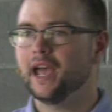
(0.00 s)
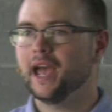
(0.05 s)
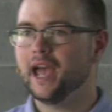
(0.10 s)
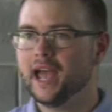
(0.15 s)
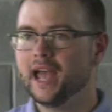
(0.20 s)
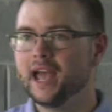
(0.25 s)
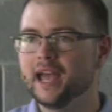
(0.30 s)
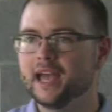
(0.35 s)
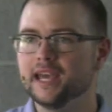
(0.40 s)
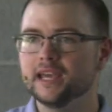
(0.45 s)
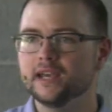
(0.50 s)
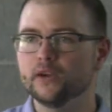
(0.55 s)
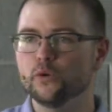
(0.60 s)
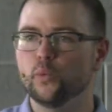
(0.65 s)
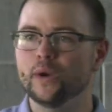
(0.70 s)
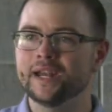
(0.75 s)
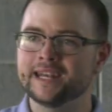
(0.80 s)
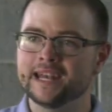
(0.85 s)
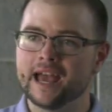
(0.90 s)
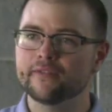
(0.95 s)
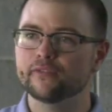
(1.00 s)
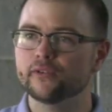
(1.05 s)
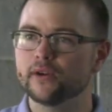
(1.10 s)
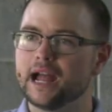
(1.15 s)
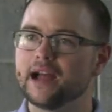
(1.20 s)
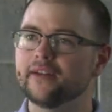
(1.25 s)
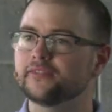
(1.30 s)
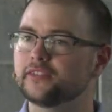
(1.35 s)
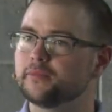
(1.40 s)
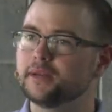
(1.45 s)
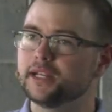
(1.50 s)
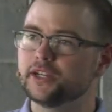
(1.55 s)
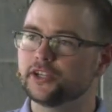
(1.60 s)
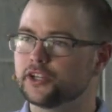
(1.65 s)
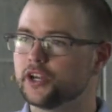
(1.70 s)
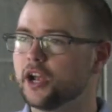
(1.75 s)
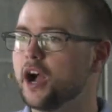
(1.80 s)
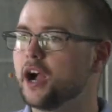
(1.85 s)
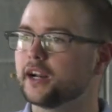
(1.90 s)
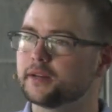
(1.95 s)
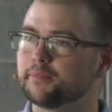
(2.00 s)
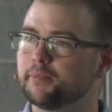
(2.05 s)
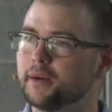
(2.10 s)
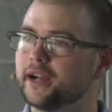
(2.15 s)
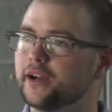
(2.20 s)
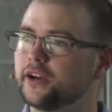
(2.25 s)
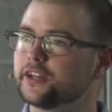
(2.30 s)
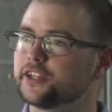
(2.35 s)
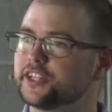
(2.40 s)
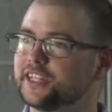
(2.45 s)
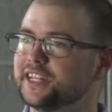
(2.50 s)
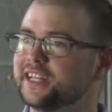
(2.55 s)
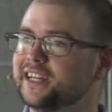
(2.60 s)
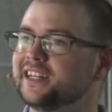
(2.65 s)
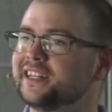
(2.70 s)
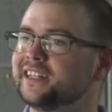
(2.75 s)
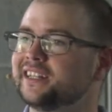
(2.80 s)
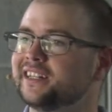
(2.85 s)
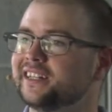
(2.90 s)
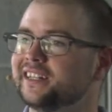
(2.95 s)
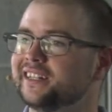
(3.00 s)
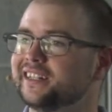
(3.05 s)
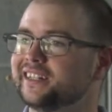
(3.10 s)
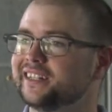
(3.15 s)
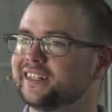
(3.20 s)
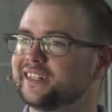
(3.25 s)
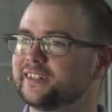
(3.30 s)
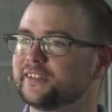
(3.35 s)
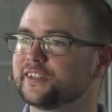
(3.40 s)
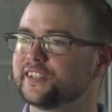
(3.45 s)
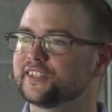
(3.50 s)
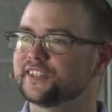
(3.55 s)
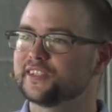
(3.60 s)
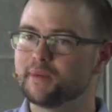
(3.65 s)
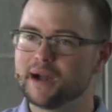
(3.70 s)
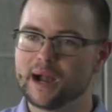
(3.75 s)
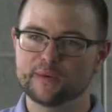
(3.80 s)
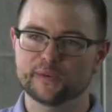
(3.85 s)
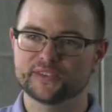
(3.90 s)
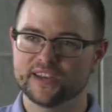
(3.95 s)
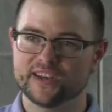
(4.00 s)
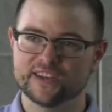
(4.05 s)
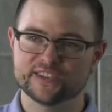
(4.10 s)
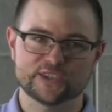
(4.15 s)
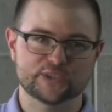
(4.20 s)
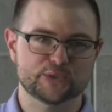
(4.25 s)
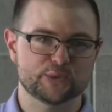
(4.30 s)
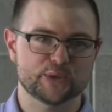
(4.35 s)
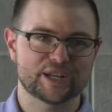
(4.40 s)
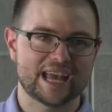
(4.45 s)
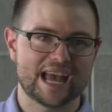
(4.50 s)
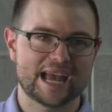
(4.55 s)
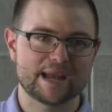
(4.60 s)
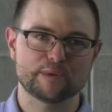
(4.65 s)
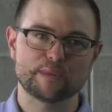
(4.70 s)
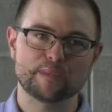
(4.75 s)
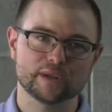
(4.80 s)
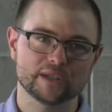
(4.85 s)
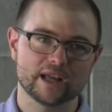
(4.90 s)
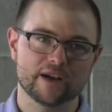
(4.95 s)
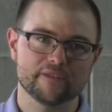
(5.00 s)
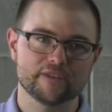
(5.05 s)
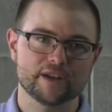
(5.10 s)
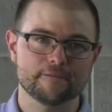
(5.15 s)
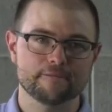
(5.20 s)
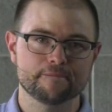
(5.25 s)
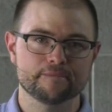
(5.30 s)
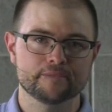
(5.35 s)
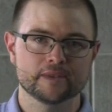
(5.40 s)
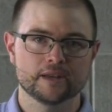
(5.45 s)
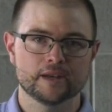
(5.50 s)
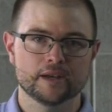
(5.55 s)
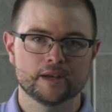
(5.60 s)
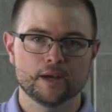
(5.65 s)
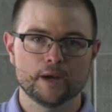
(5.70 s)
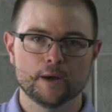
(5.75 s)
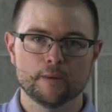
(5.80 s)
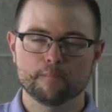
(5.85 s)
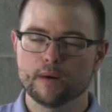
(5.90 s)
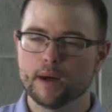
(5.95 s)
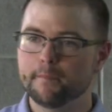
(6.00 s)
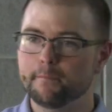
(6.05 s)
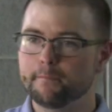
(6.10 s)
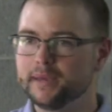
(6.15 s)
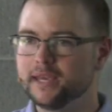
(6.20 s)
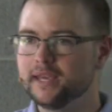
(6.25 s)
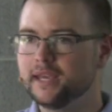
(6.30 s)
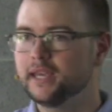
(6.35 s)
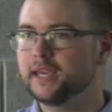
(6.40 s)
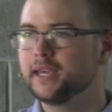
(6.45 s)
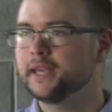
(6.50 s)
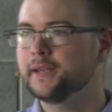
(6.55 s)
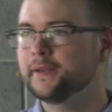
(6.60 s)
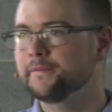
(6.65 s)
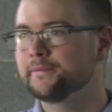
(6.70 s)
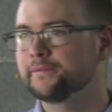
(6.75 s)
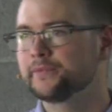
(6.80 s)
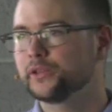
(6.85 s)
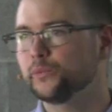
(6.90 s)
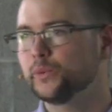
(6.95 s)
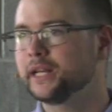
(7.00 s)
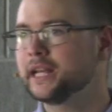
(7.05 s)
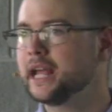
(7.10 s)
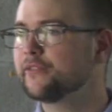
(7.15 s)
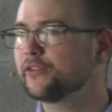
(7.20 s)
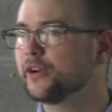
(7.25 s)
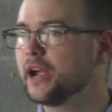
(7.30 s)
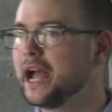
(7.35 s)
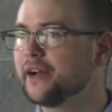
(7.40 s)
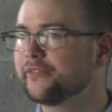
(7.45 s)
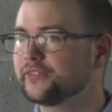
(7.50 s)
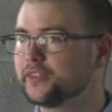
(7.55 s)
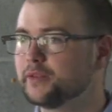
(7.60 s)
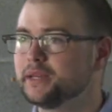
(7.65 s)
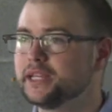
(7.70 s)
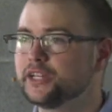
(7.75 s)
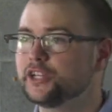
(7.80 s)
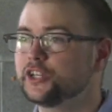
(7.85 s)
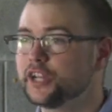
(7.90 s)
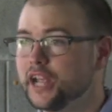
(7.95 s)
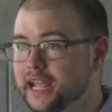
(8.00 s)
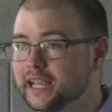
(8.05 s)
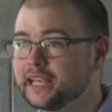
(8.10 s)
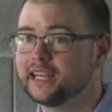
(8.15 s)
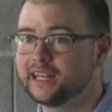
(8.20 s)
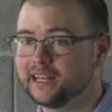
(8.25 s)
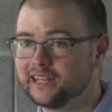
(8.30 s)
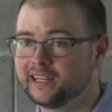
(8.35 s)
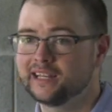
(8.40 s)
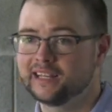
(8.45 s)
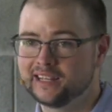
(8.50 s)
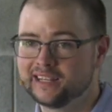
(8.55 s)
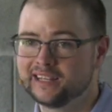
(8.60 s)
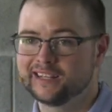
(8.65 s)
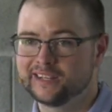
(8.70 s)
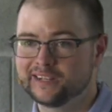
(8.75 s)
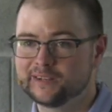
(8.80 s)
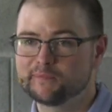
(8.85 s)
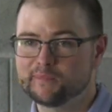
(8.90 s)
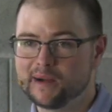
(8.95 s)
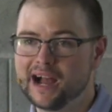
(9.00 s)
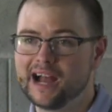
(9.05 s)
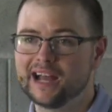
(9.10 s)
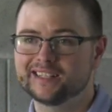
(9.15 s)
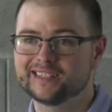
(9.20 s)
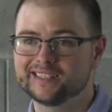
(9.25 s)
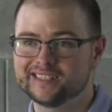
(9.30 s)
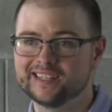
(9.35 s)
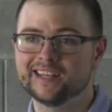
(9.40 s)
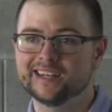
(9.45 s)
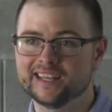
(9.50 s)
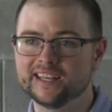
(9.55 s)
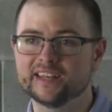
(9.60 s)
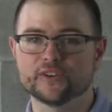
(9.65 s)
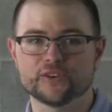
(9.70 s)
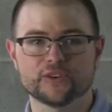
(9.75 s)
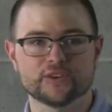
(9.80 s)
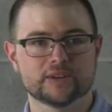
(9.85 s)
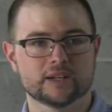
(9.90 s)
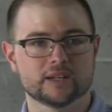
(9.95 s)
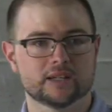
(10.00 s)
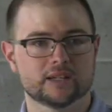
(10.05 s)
A, we never have to be shocked by our sin because the Bible tells us we're capable of it. But B, we never have to be shaken by sin either.